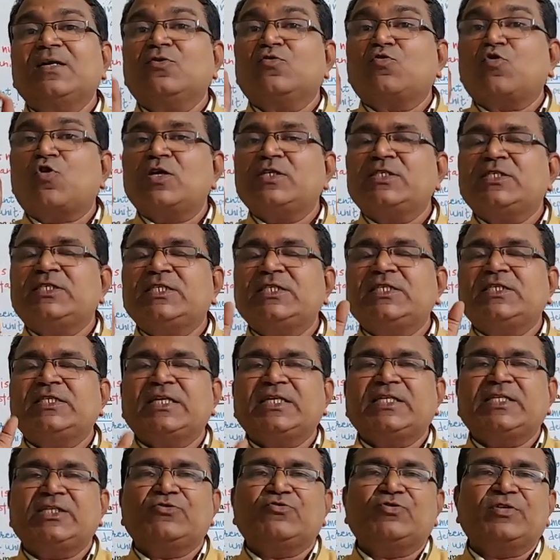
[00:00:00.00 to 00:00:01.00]

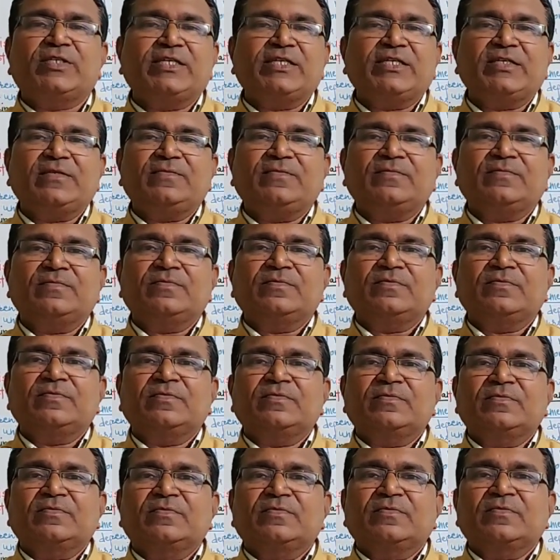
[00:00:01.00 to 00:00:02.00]
quantitatively,
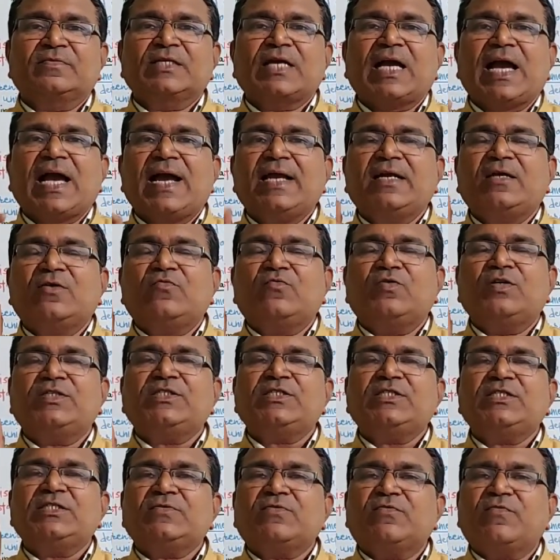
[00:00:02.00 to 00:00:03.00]
and
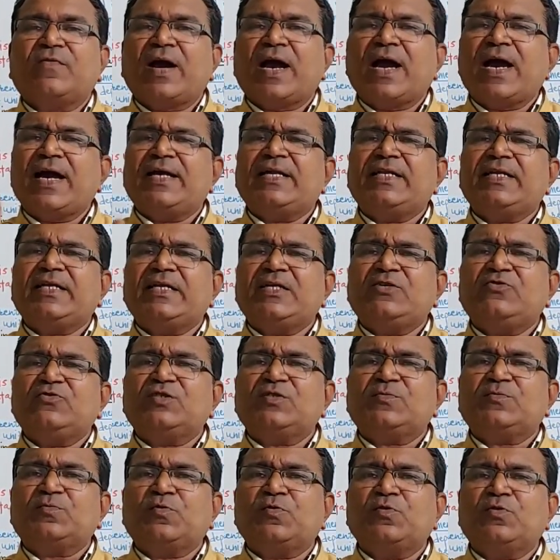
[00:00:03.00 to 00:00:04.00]
which is very
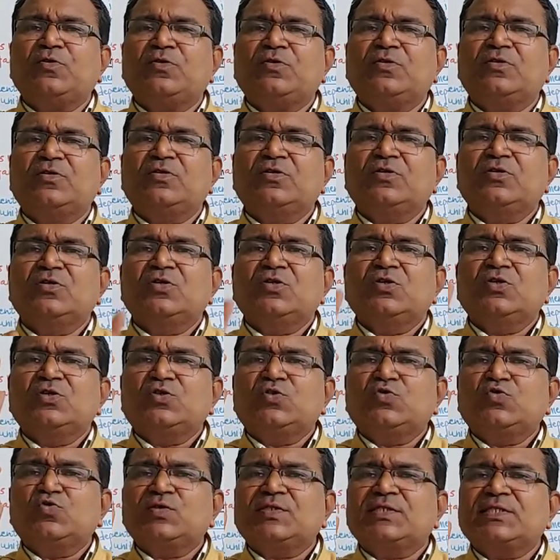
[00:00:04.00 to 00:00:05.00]
useful
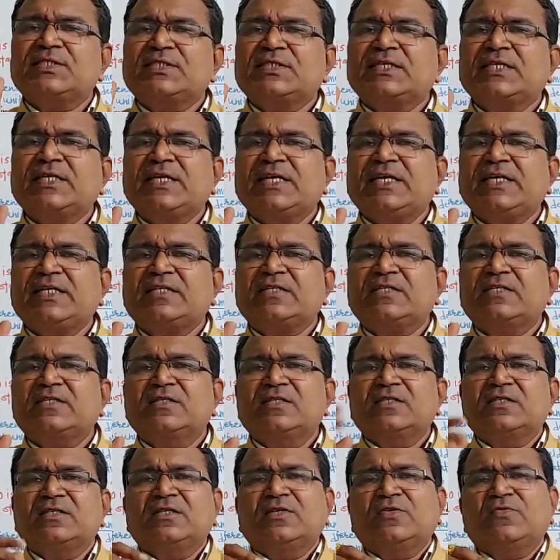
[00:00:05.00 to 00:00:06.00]
to state
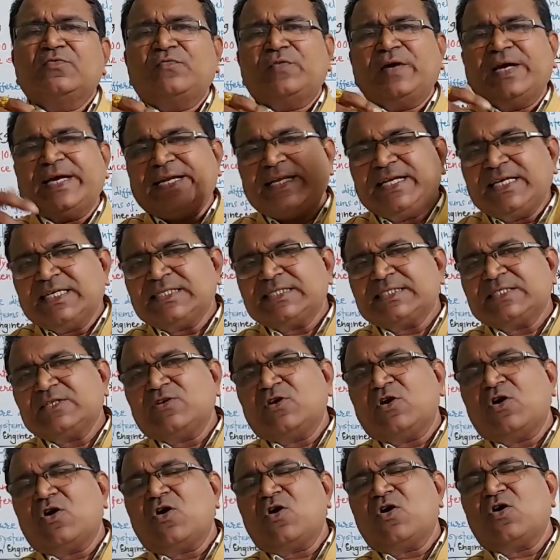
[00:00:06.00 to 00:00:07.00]
various
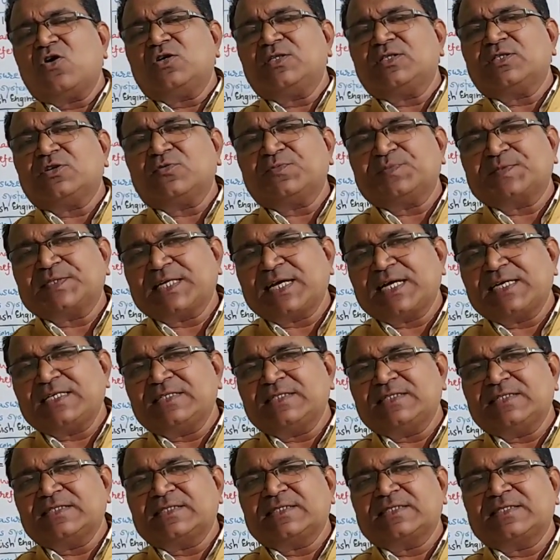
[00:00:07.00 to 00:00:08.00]
laws of
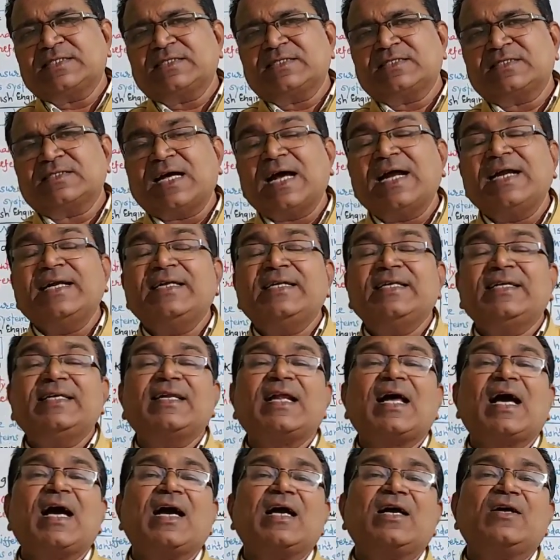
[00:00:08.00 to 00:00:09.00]
science and
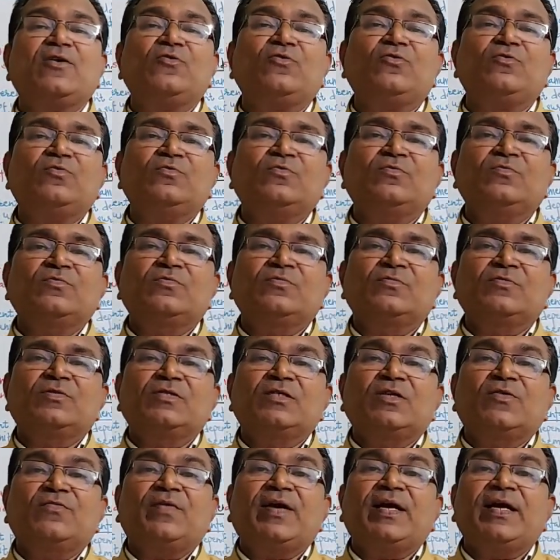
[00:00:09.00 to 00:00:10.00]
derive
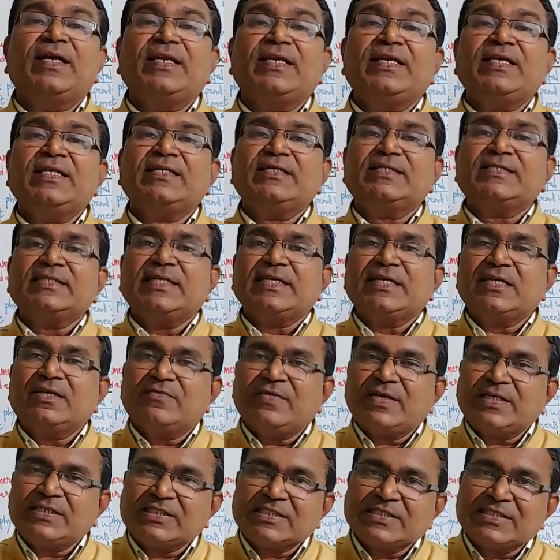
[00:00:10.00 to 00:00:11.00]
various
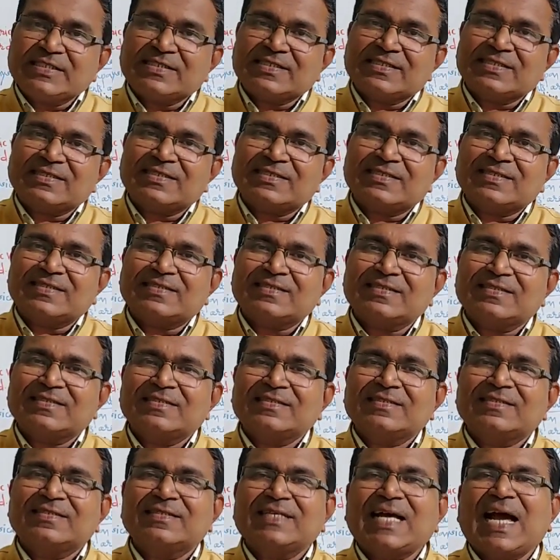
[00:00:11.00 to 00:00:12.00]
equations.
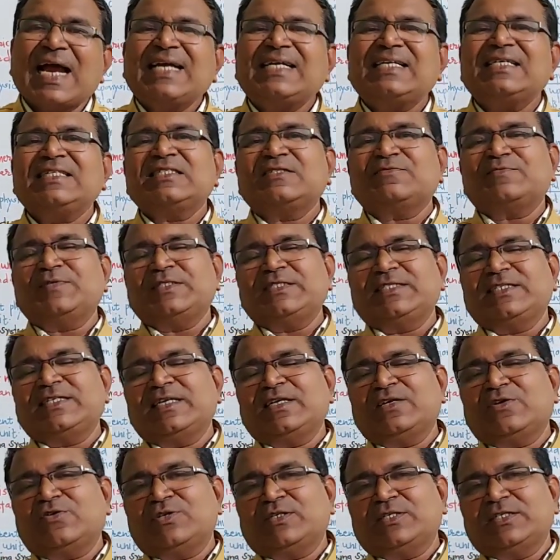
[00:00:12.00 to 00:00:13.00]
That is
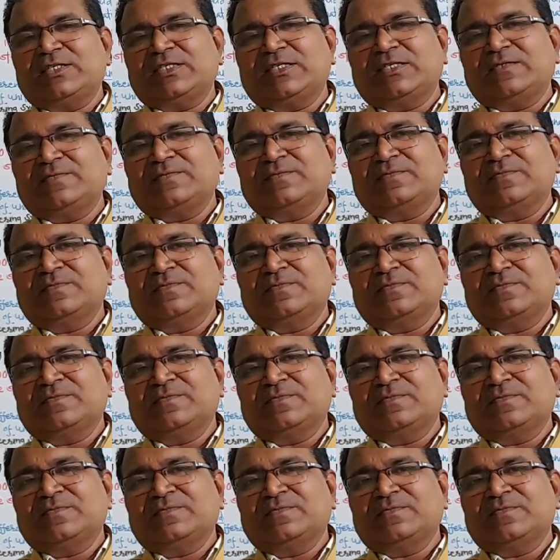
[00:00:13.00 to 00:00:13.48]
physical quantity.